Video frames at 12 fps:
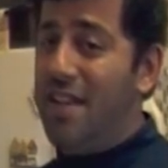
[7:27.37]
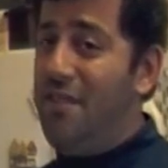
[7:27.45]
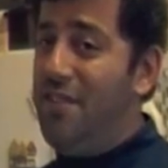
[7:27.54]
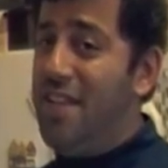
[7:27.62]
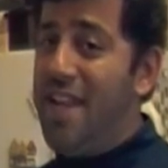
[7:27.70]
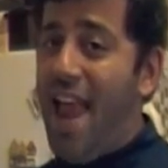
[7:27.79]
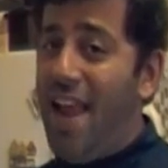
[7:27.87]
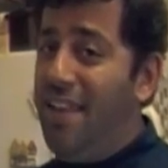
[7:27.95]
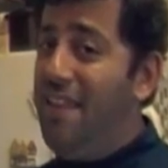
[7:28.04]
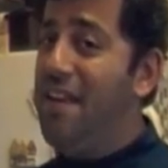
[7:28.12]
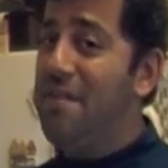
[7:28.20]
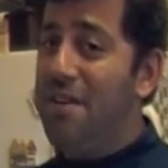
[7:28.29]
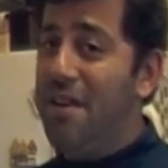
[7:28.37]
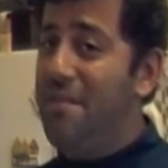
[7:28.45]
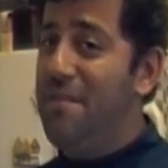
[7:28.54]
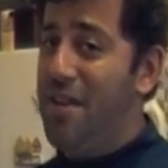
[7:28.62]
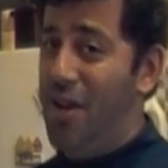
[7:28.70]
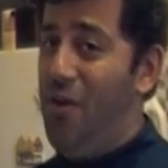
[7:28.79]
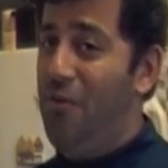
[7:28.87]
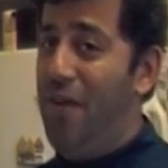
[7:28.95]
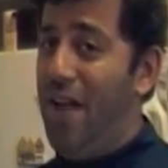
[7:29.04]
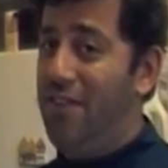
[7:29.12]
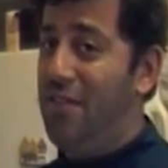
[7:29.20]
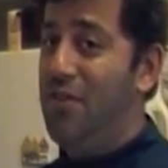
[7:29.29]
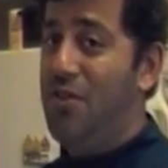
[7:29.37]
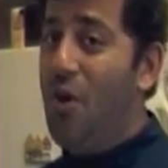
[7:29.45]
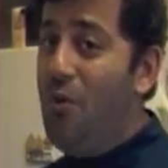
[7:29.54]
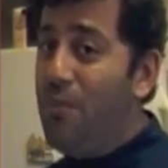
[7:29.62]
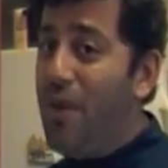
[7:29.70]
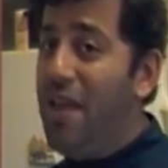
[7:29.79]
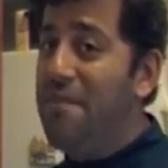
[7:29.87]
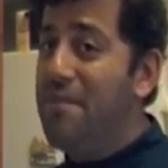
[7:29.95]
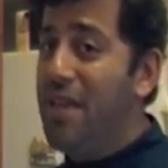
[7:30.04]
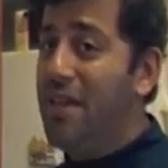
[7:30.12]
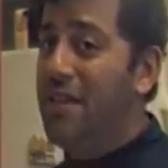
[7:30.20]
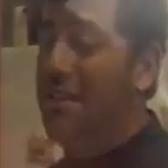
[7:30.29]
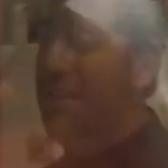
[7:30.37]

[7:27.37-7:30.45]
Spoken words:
I never said anything about it being low fat, so don't blame me.